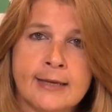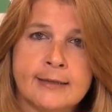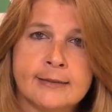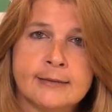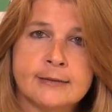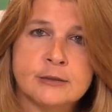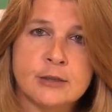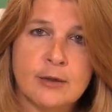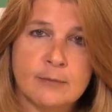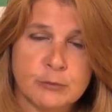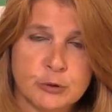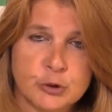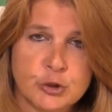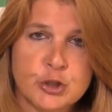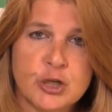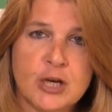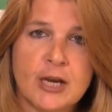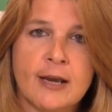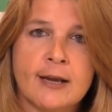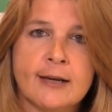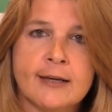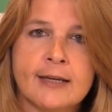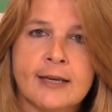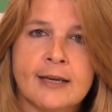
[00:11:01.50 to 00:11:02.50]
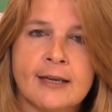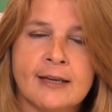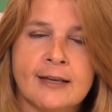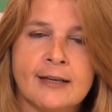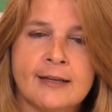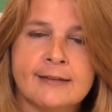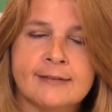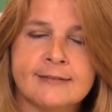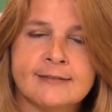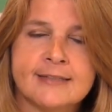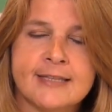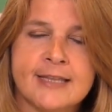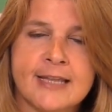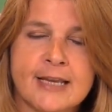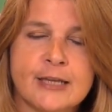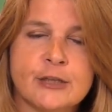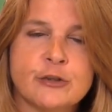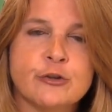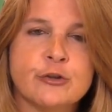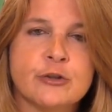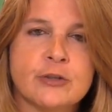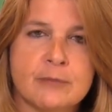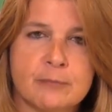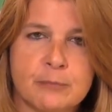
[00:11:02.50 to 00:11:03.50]
double check and then you
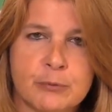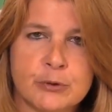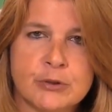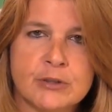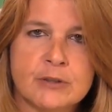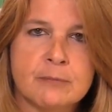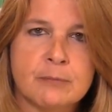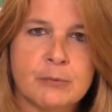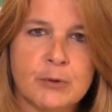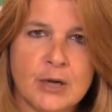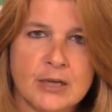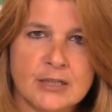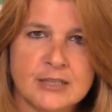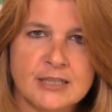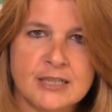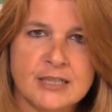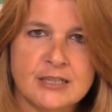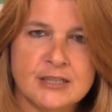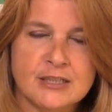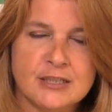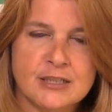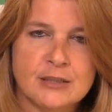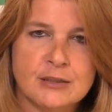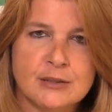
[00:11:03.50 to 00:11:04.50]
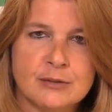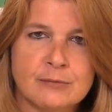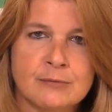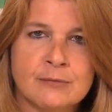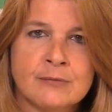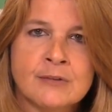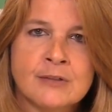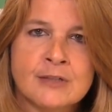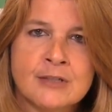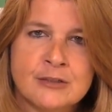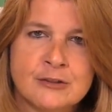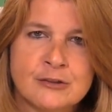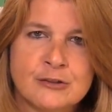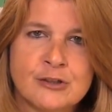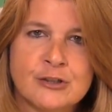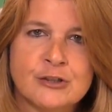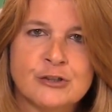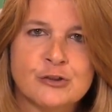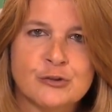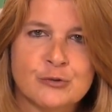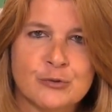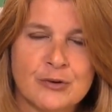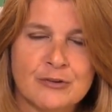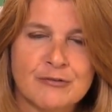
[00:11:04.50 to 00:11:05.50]
can put the process into
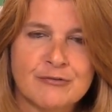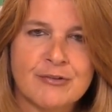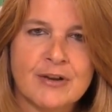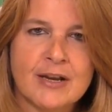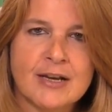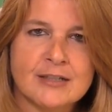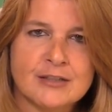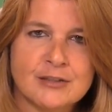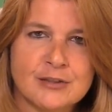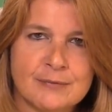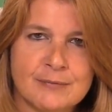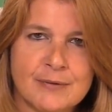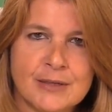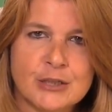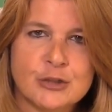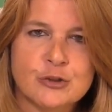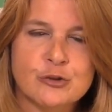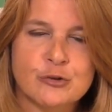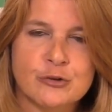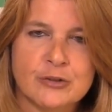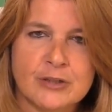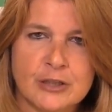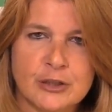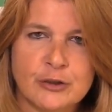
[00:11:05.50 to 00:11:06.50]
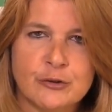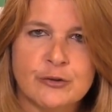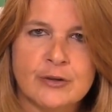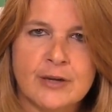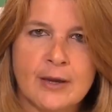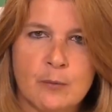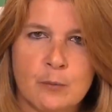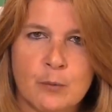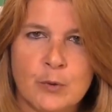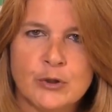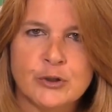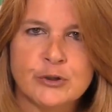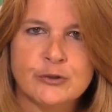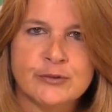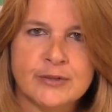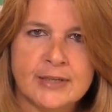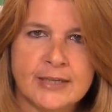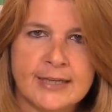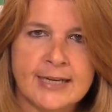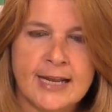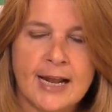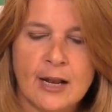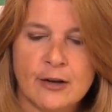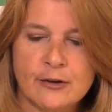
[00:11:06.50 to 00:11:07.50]
into effect to make sure that you get what you need
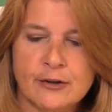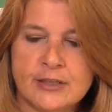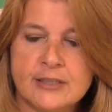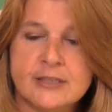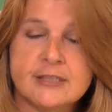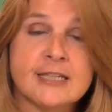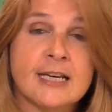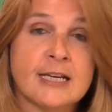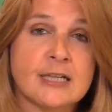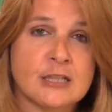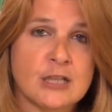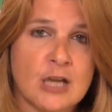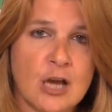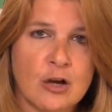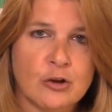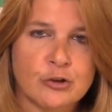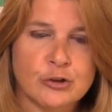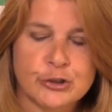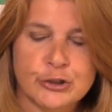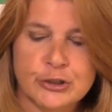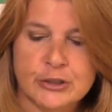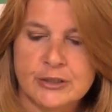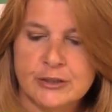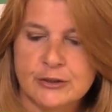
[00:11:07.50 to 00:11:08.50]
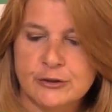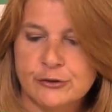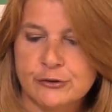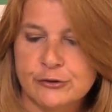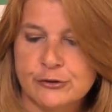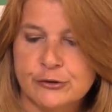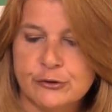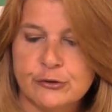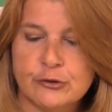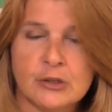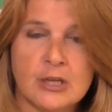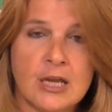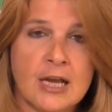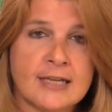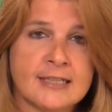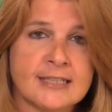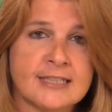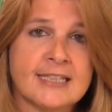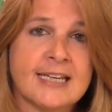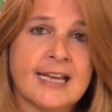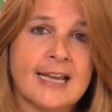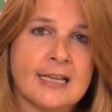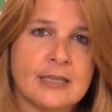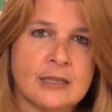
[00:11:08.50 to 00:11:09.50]
out of the technology that you're
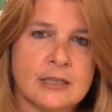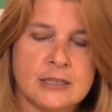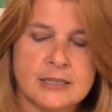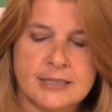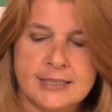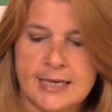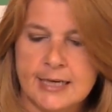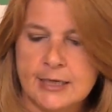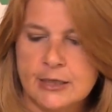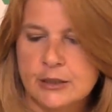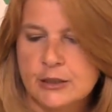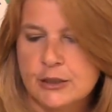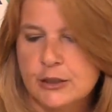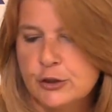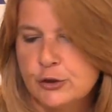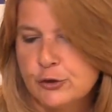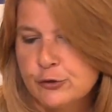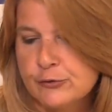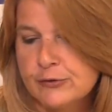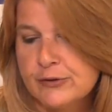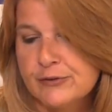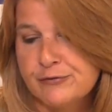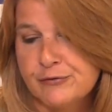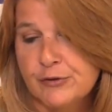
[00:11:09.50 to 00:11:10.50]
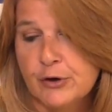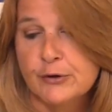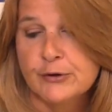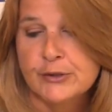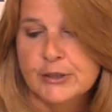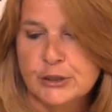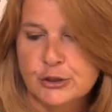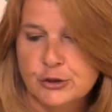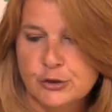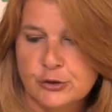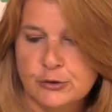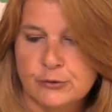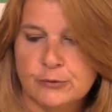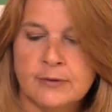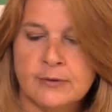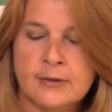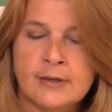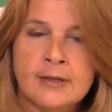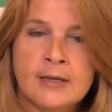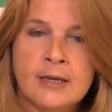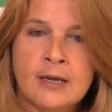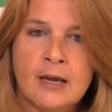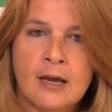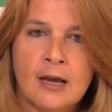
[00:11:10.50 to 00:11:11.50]
utilizing and the data that you're referring to
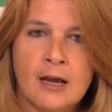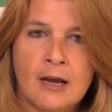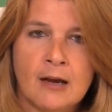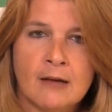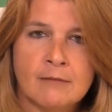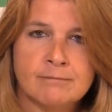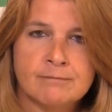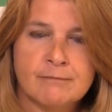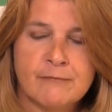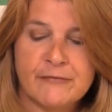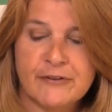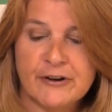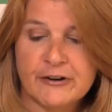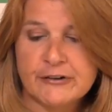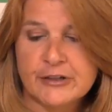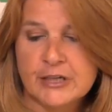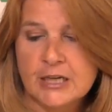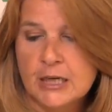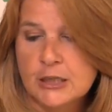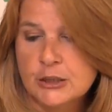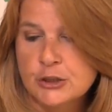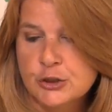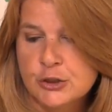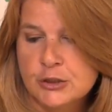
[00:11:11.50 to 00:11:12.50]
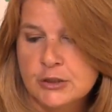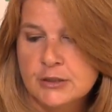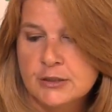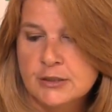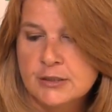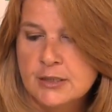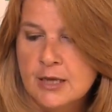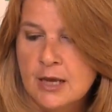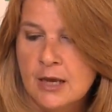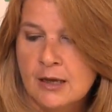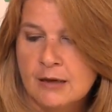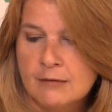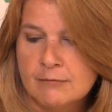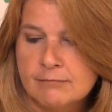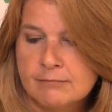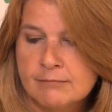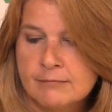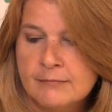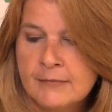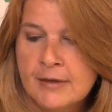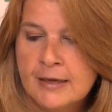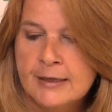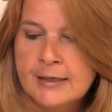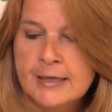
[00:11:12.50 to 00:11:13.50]
um, variations um,
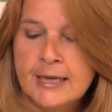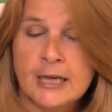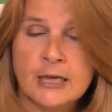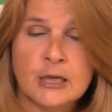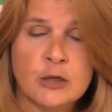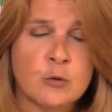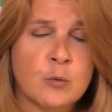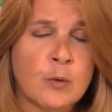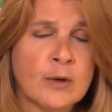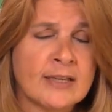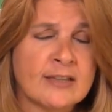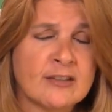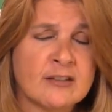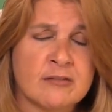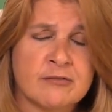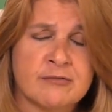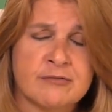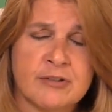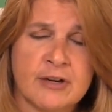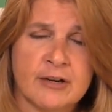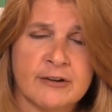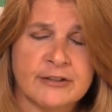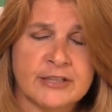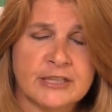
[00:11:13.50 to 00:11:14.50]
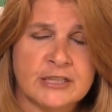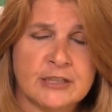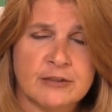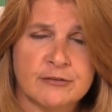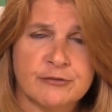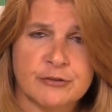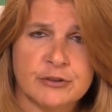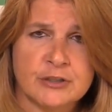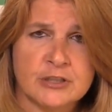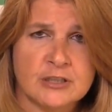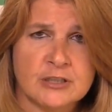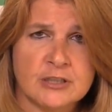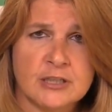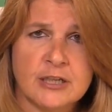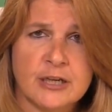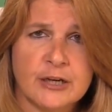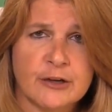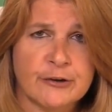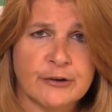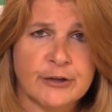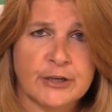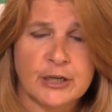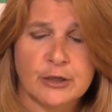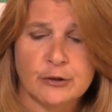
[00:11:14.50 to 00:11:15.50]
can equate to very different
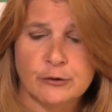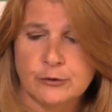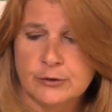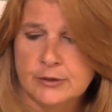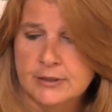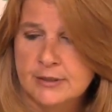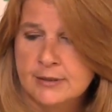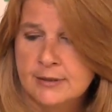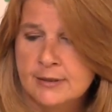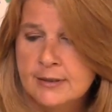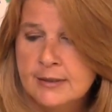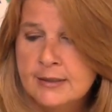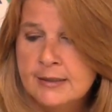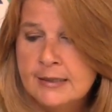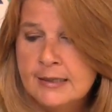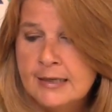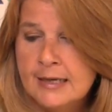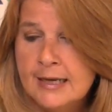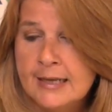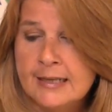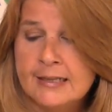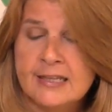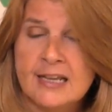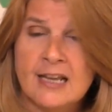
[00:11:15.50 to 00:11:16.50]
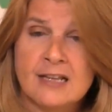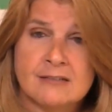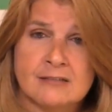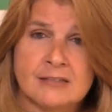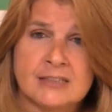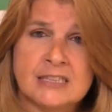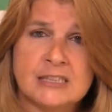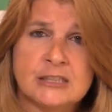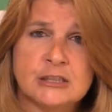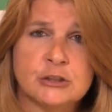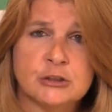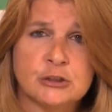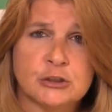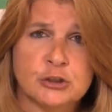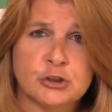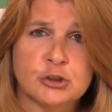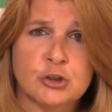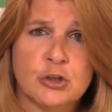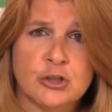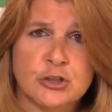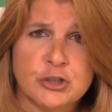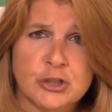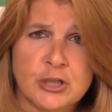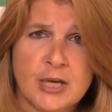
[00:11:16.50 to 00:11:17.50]
scenarios. And that leads to
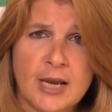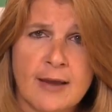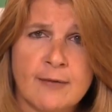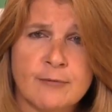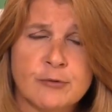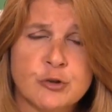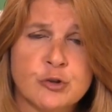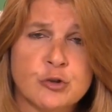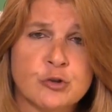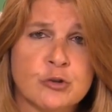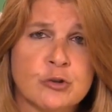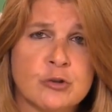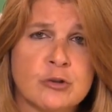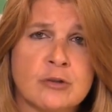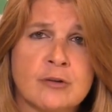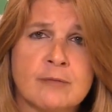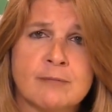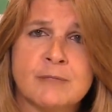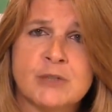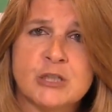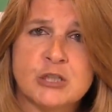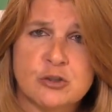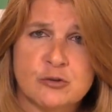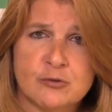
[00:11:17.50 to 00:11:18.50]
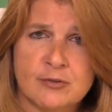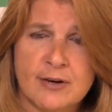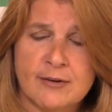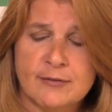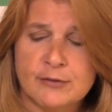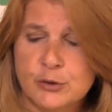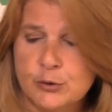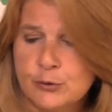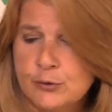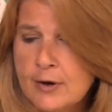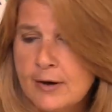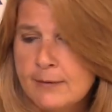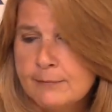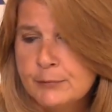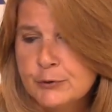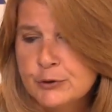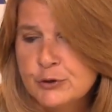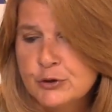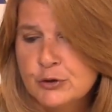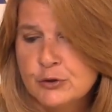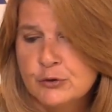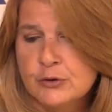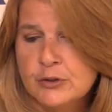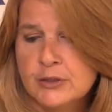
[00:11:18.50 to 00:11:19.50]
charge capture, missed revenue
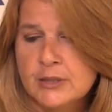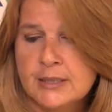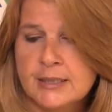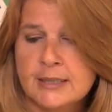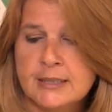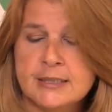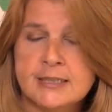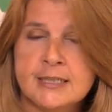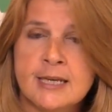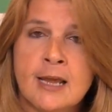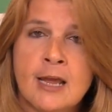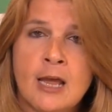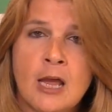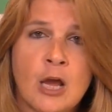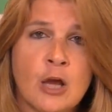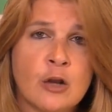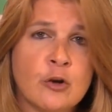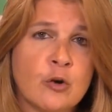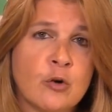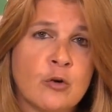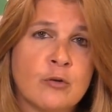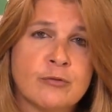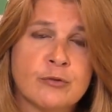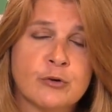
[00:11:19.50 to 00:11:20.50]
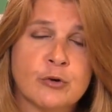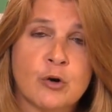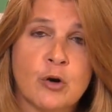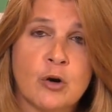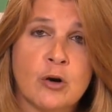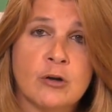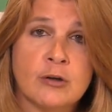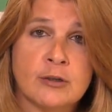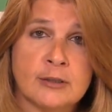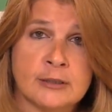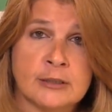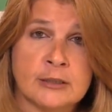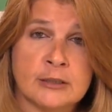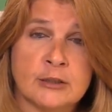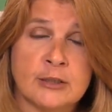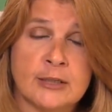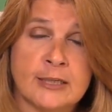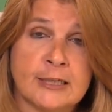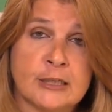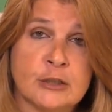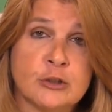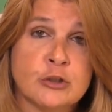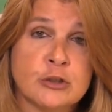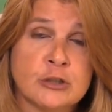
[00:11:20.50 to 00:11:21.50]
opportunities, and overall, it, it
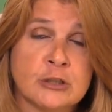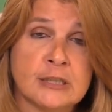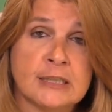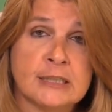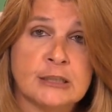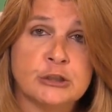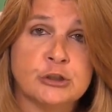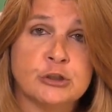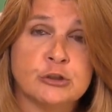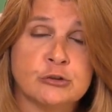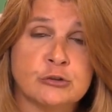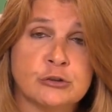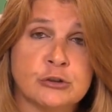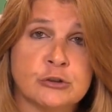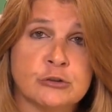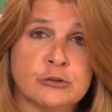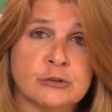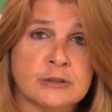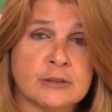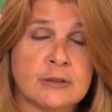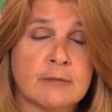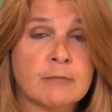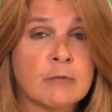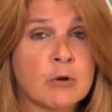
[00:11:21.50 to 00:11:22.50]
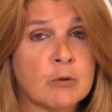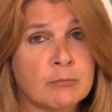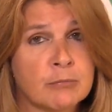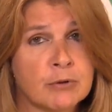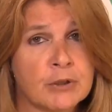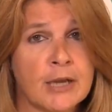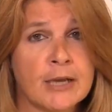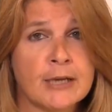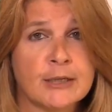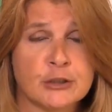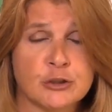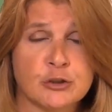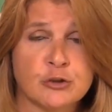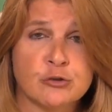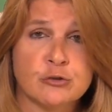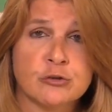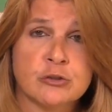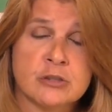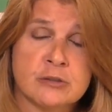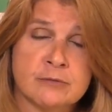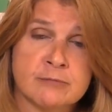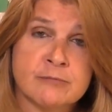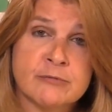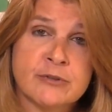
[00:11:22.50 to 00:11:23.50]
could lead you to some compliance or
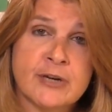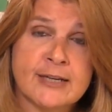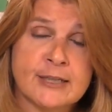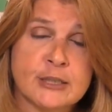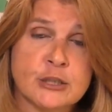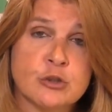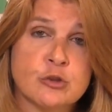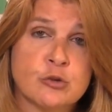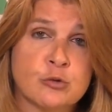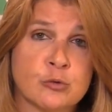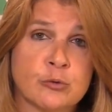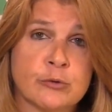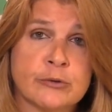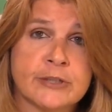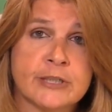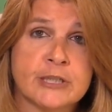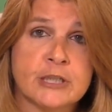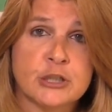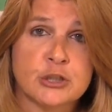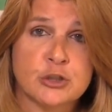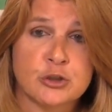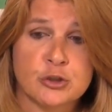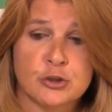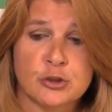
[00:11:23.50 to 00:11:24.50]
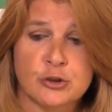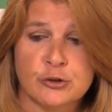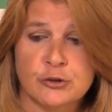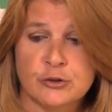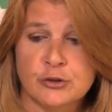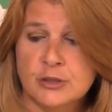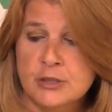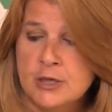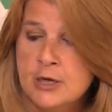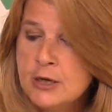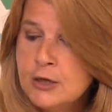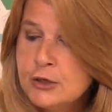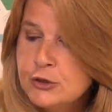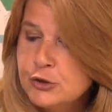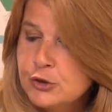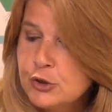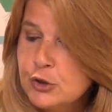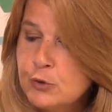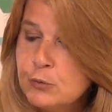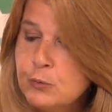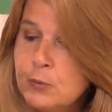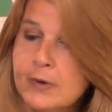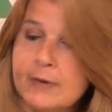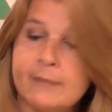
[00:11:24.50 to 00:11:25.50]
some regulatory concerns. So you
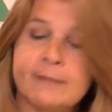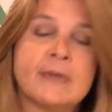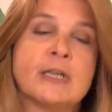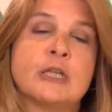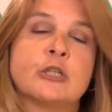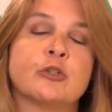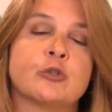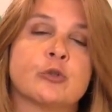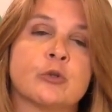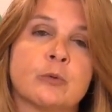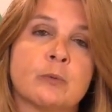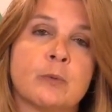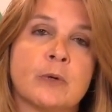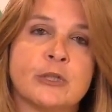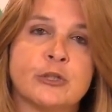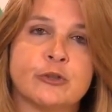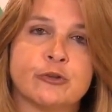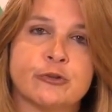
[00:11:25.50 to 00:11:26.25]
want to make sure when you're